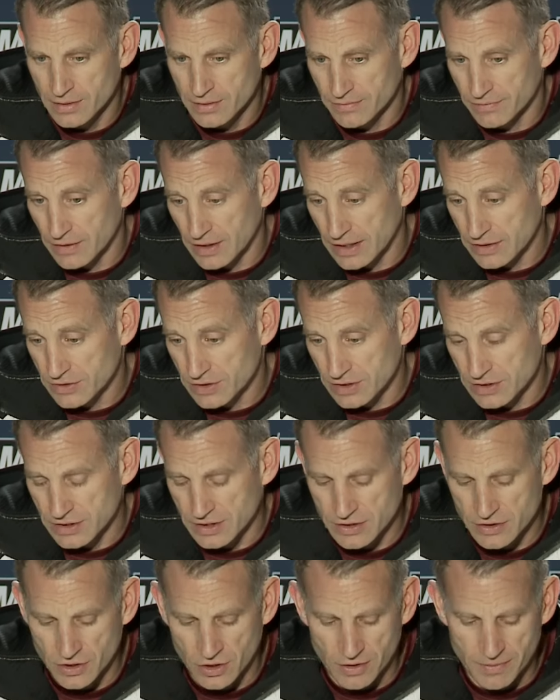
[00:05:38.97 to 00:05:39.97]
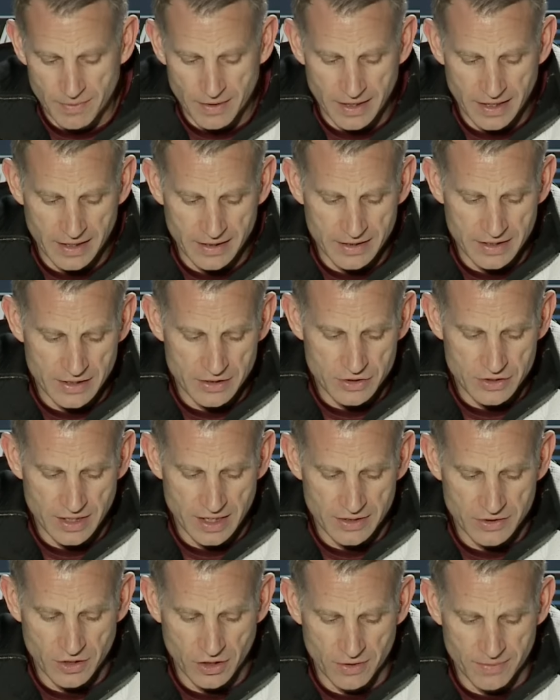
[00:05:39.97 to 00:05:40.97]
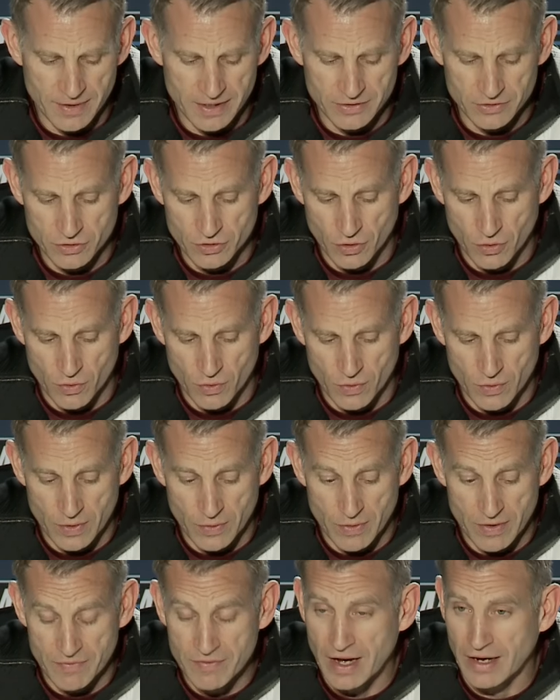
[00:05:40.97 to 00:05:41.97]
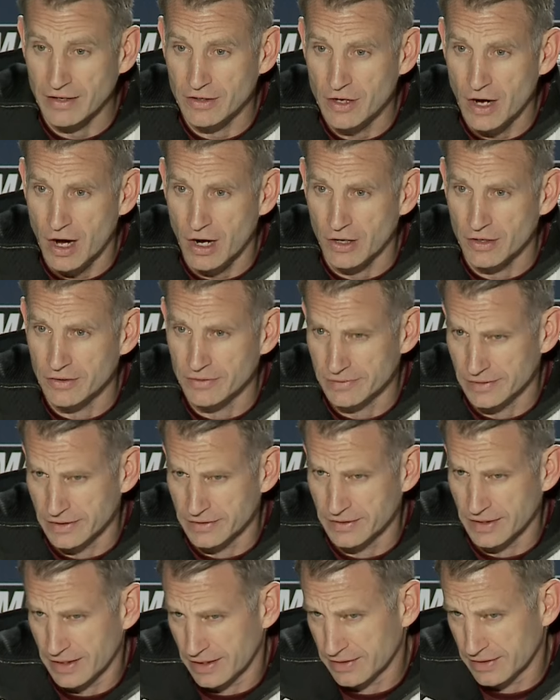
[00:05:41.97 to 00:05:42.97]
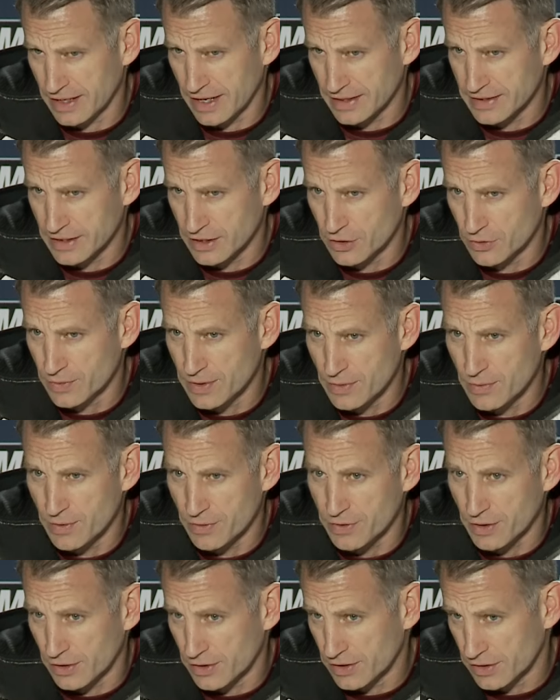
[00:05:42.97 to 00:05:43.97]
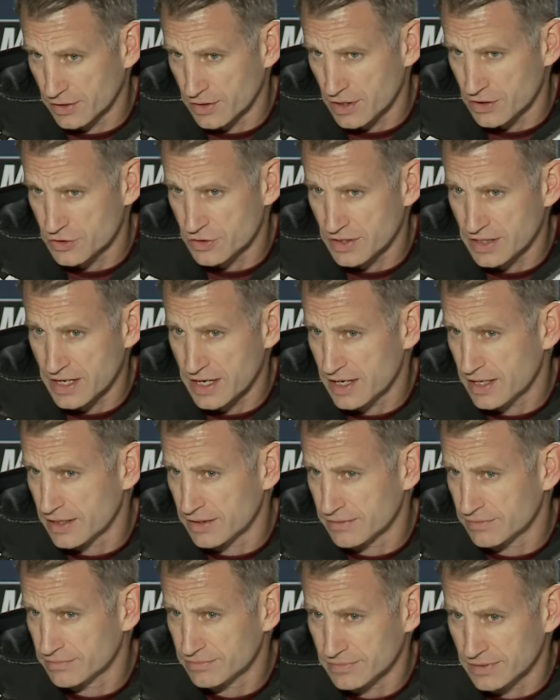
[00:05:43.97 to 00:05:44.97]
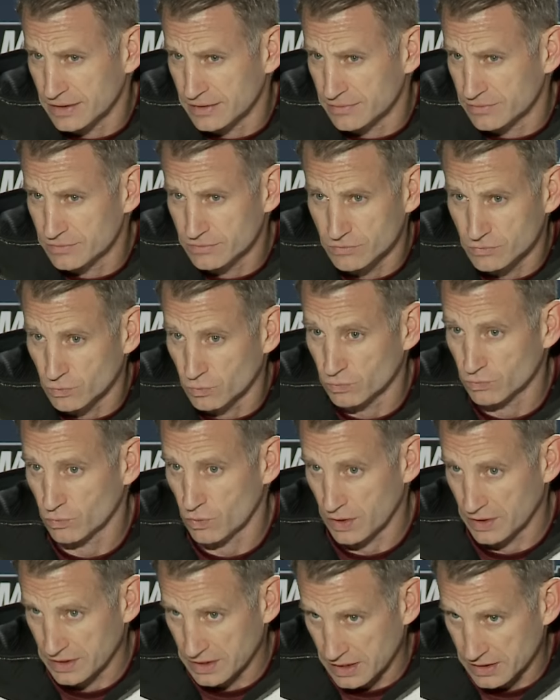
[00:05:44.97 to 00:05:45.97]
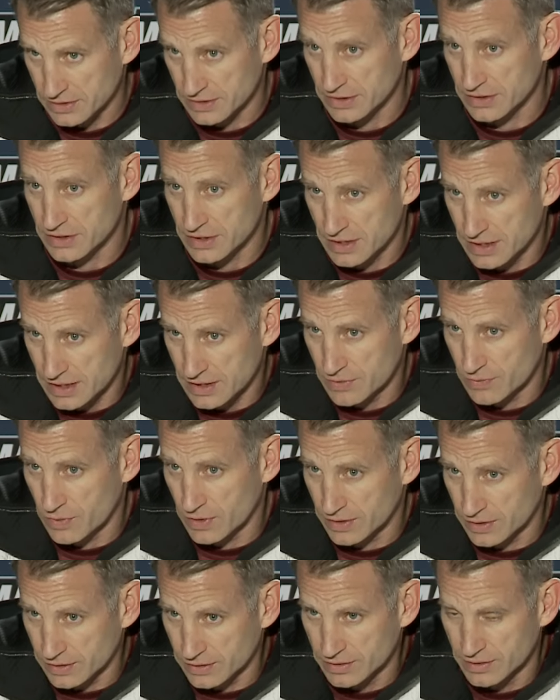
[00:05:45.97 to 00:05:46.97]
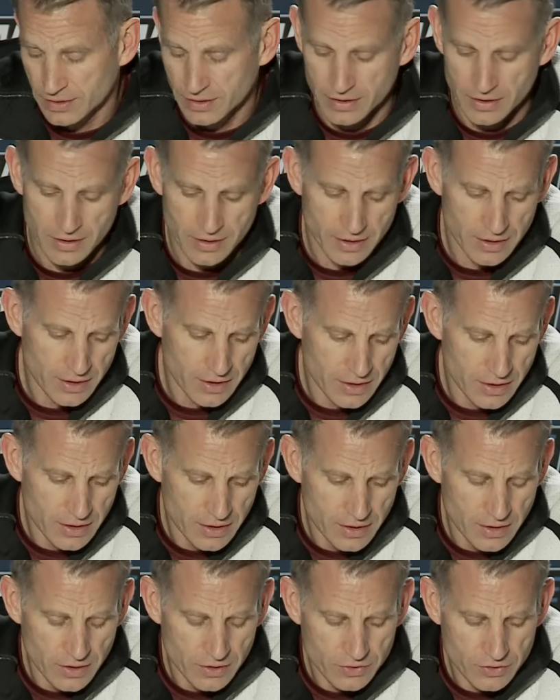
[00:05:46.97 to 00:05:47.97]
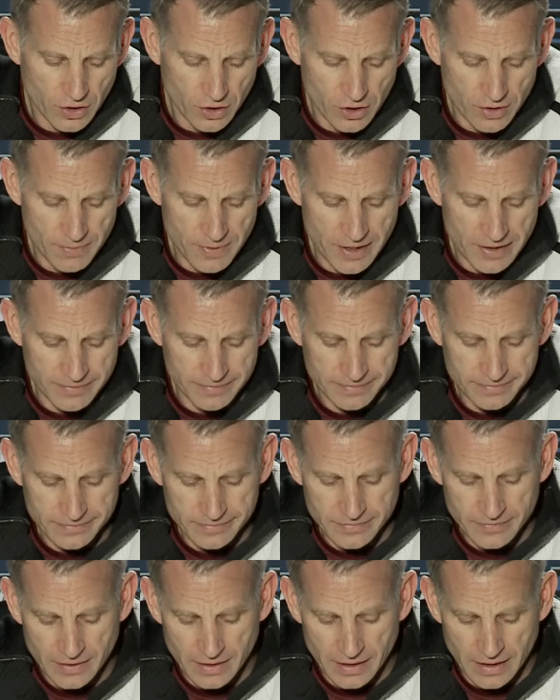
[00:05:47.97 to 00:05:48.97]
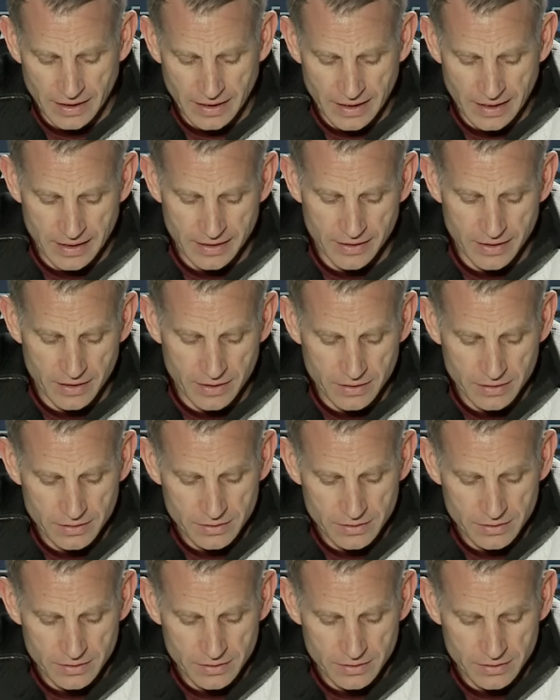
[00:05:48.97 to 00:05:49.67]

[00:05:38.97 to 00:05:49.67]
the S E C tournament and the N C double A tournament. So we, we've got a guard. And that, that year, we were third in the country again and, and won the S E C, won the tournament, and